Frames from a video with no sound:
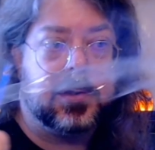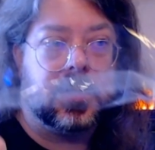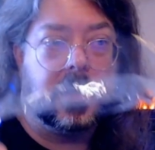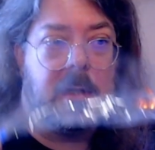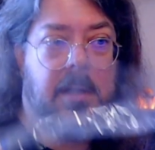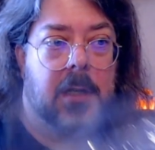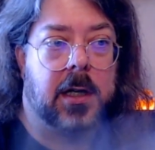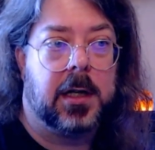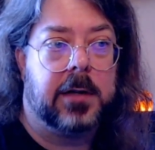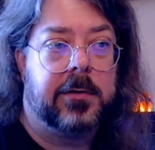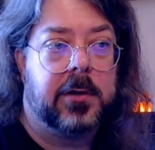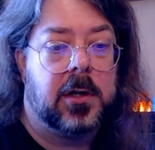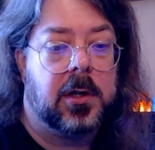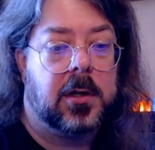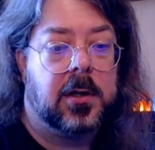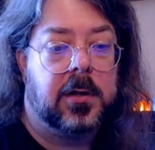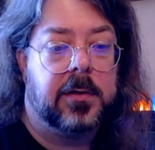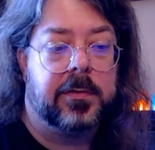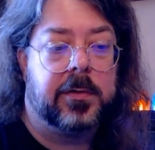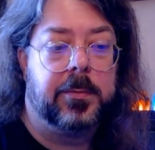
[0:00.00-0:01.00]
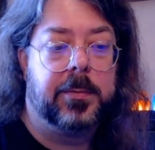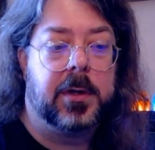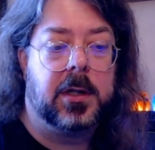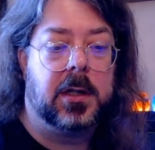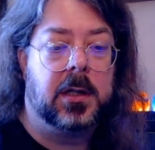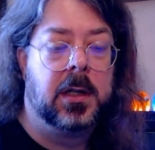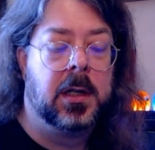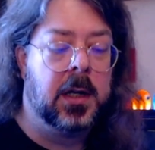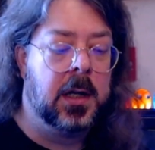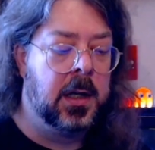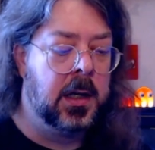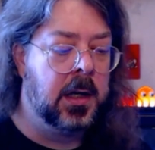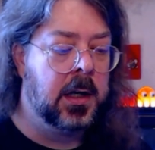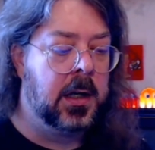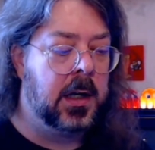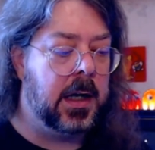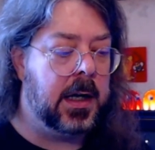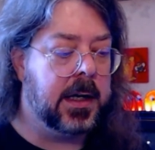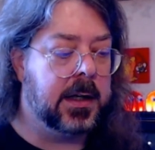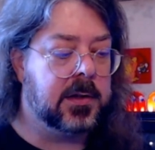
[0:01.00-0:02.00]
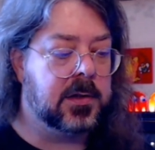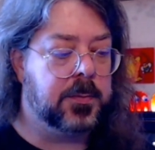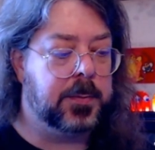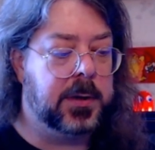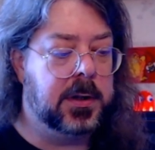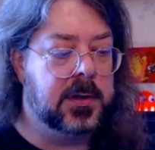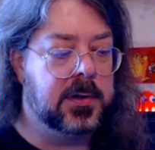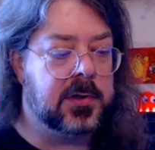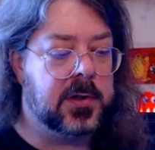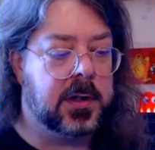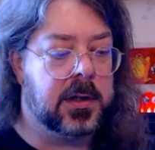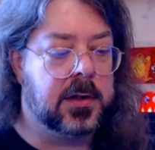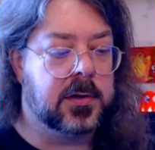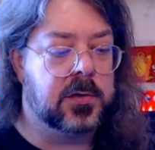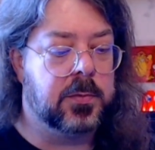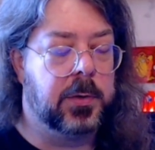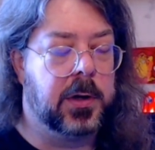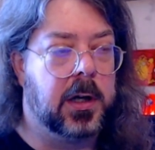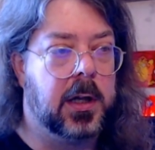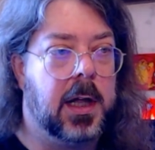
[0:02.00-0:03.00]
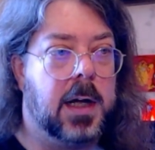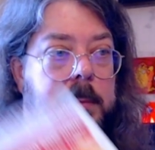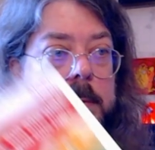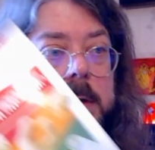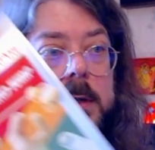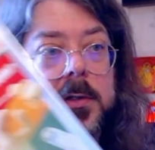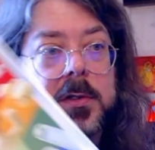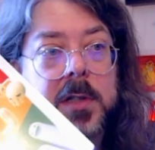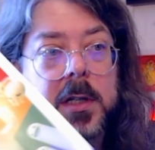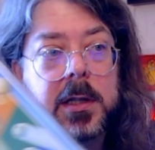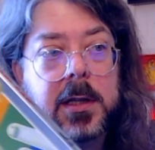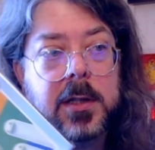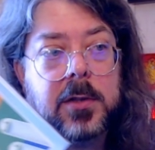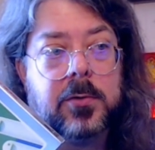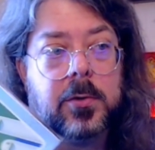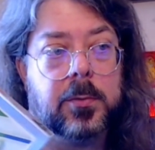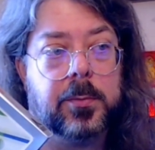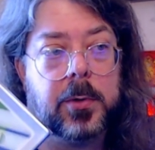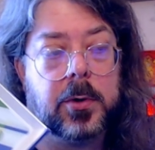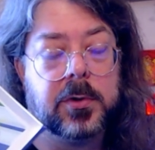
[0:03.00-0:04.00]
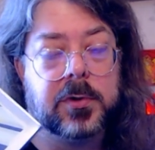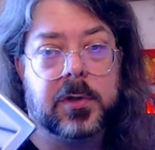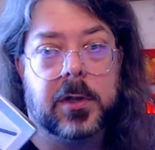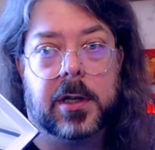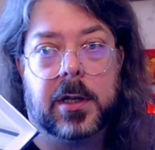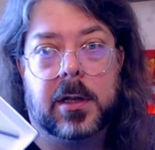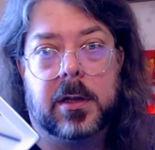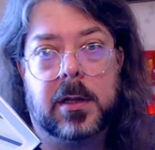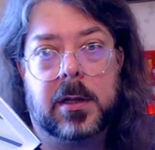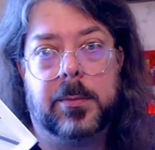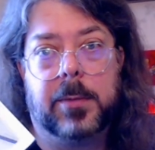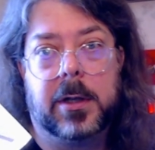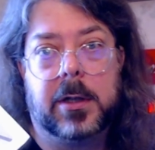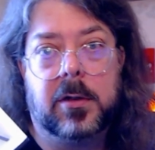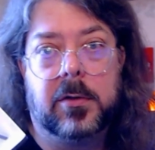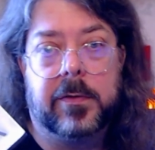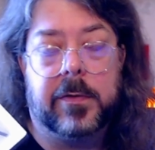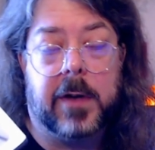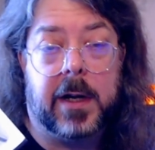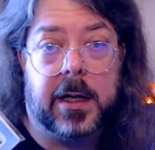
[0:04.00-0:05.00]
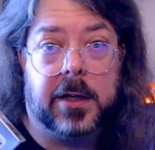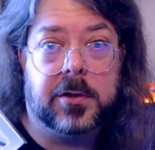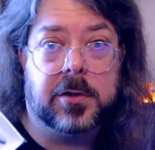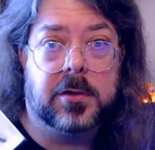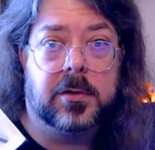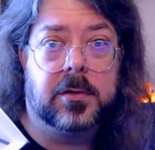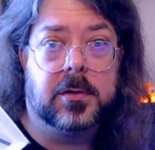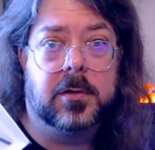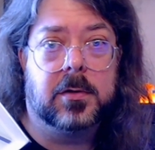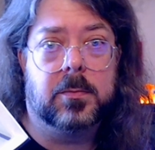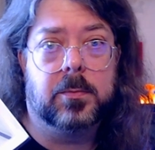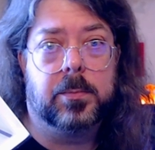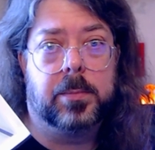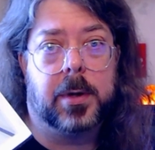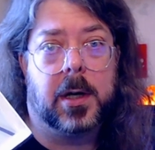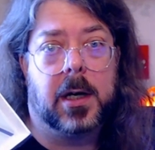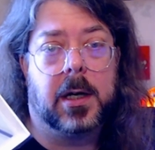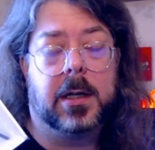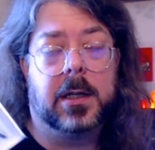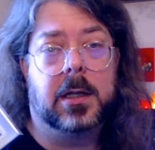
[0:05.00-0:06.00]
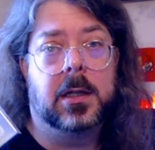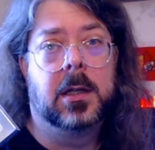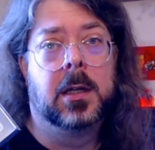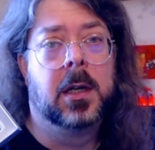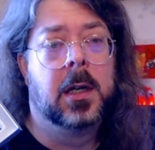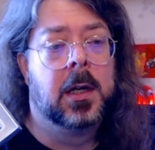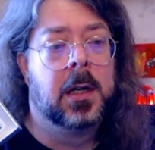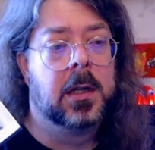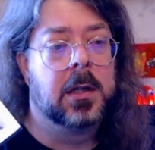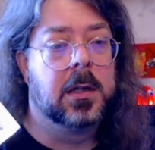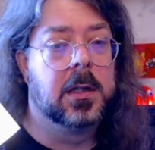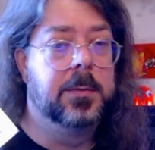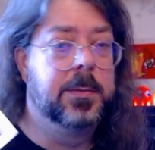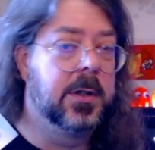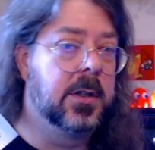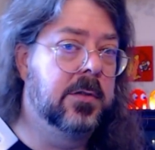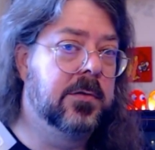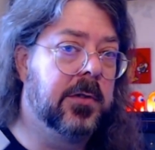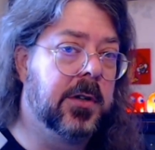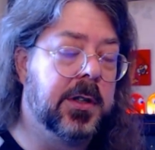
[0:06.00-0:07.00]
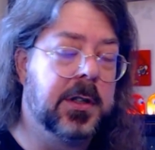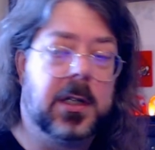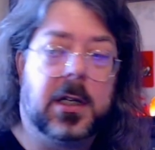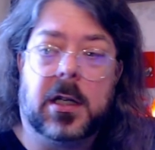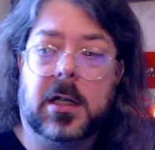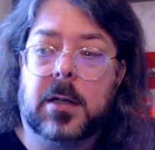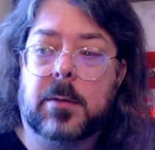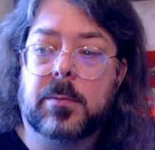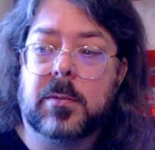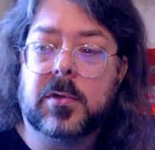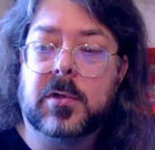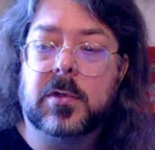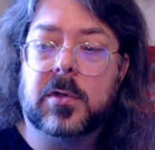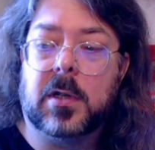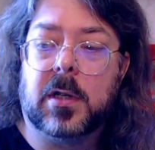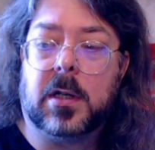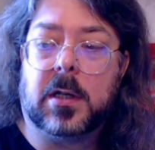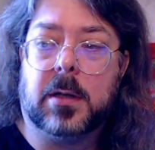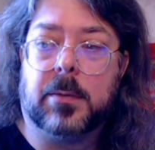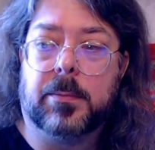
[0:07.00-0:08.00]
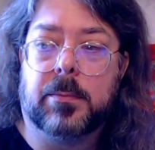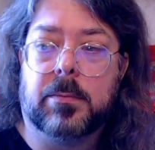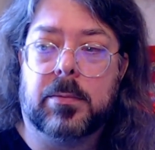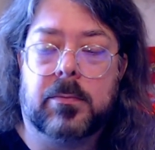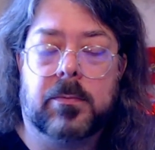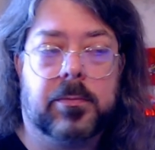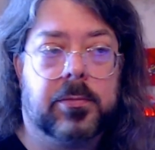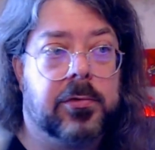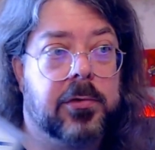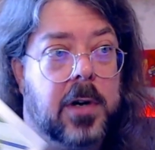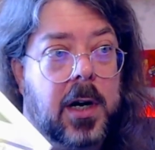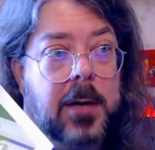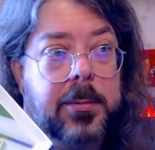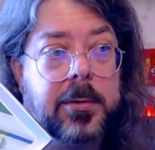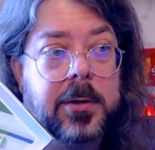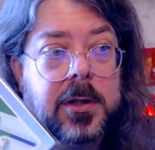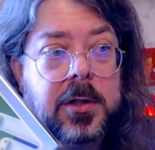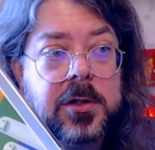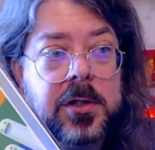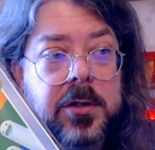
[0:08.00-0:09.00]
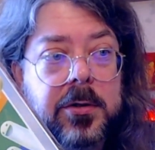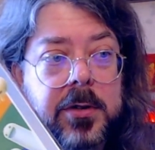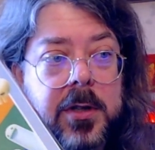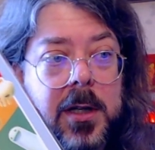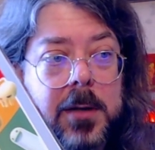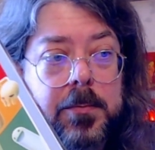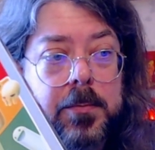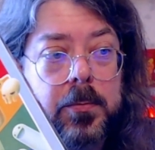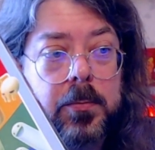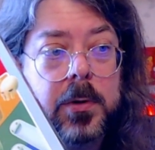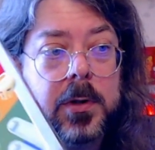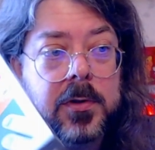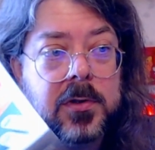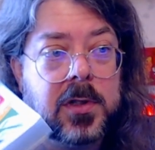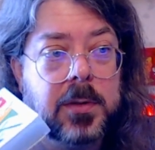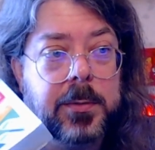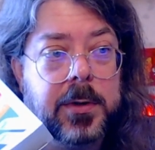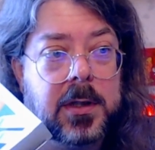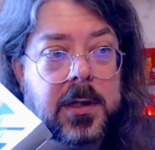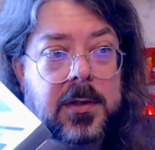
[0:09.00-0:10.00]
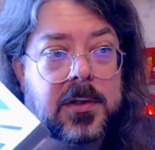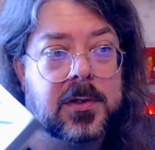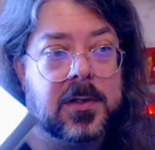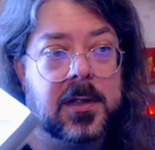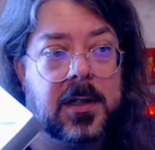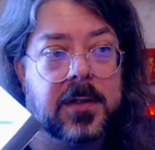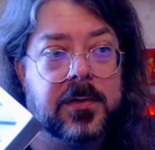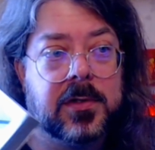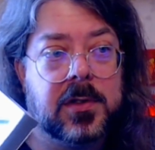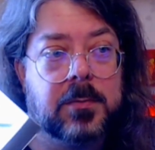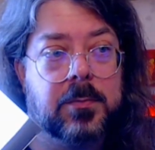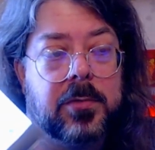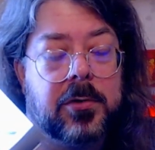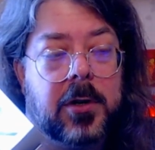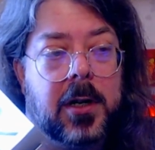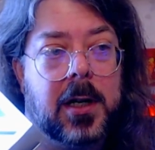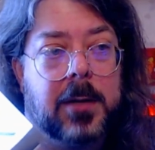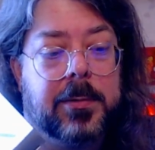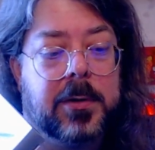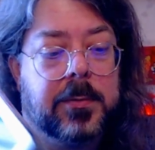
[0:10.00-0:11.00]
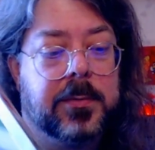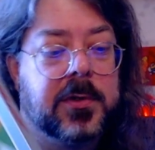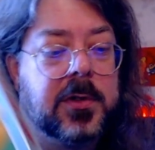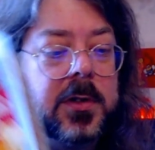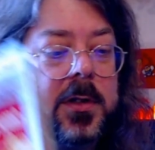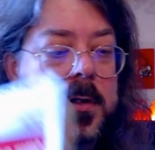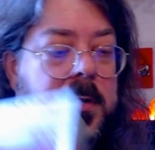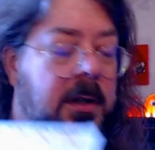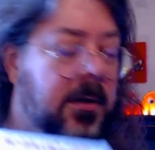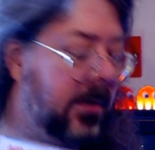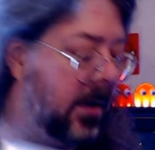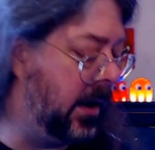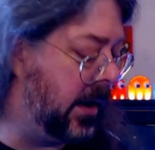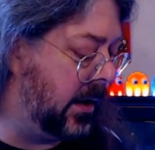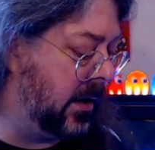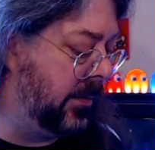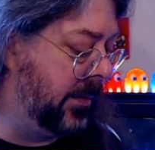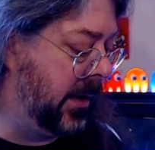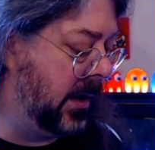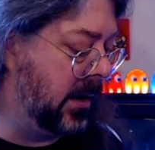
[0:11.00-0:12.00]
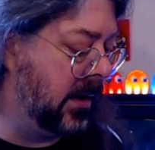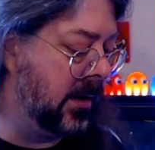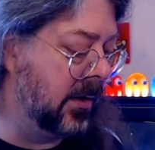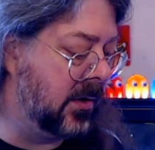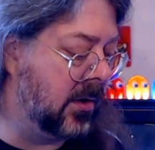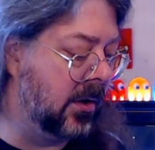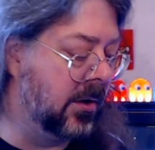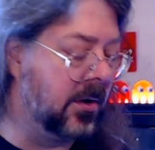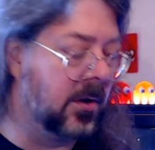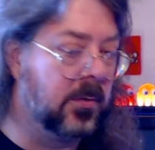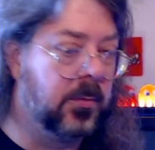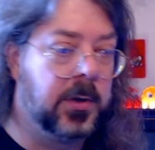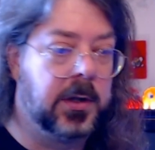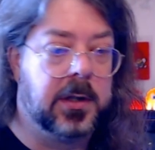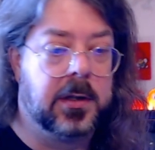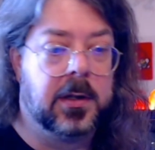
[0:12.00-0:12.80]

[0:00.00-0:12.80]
that I recall from the XP set as well, I'm going to say these were most likely manufactured by Limited Run Games. Probably showed up with some of these scuffs and problems, and Atari had to make a decision. Well,